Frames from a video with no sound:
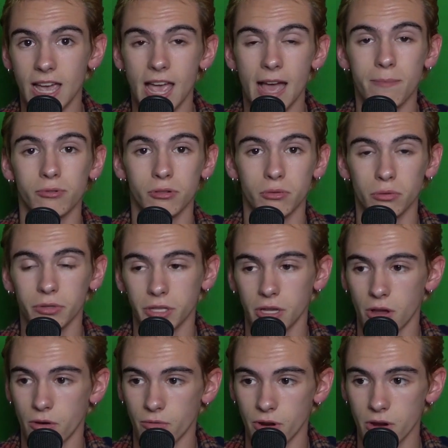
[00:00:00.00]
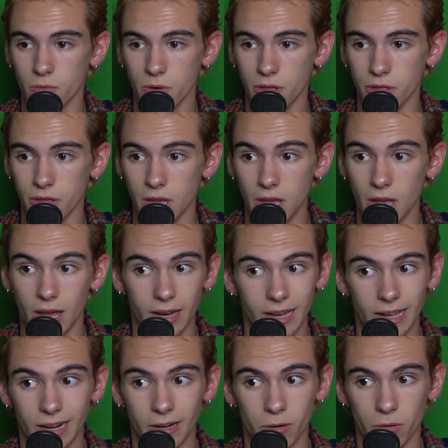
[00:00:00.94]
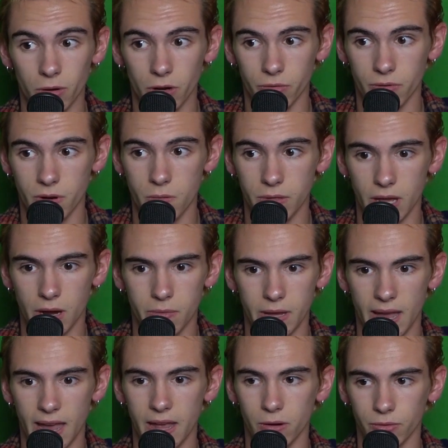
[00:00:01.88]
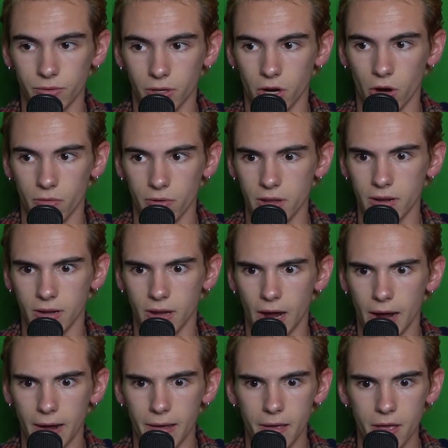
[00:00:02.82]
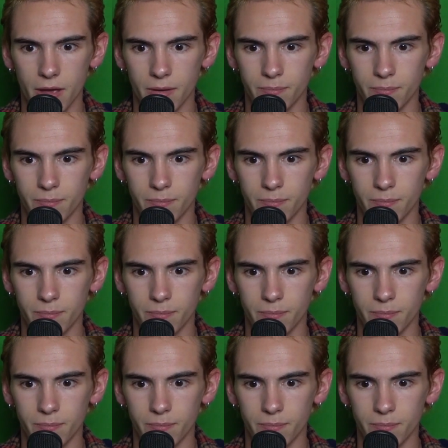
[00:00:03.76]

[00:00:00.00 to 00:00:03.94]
I absolutely agree with. Again, I don't agree with how he handled the Korean guy,